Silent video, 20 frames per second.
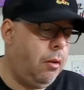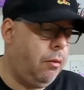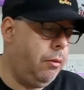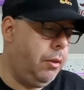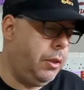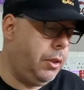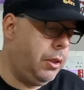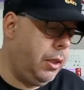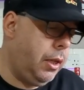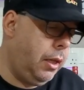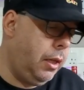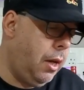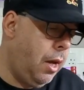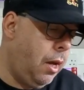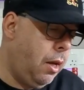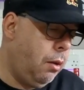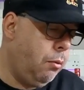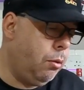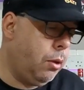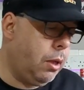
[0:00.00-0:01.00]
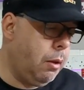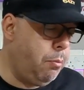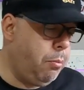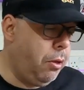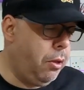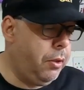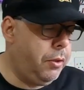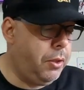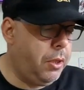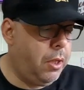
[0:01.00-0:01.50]
Obviously, we'll give
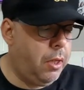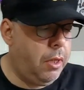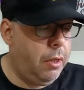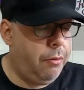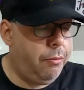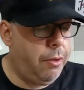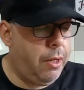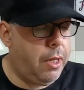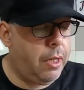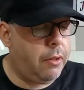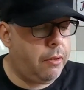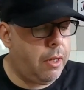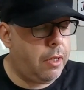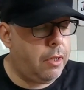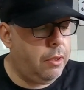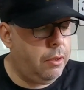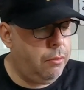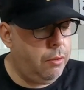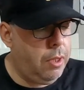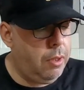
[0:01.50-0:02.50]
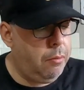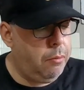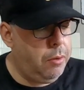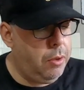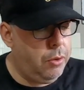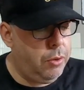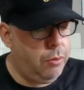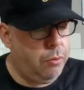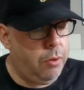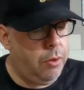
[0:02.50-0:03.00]
Birds Eye a fair crack of the whip
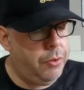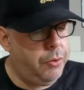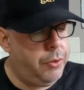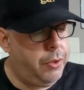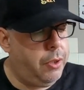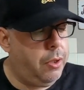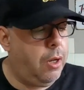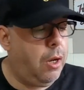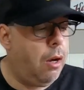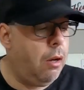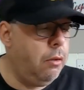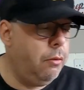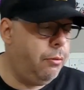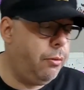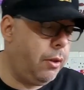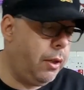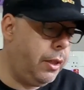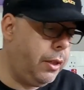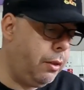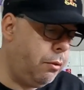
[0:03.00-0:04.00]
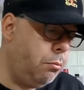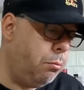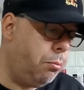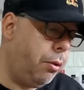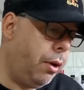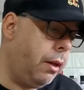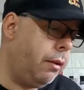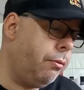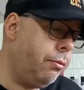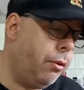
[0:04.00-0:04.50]
use the ones that hopefully don't
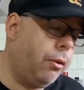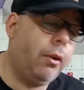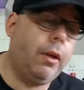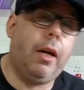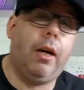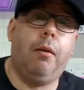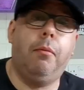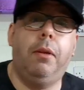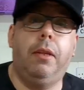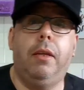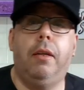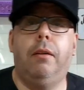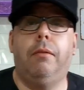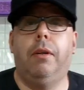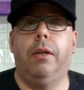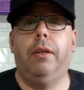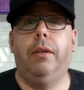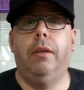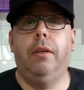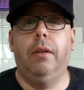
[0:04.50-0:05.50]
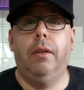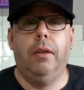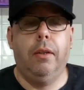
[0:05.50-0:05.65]
break before I get them in the oven.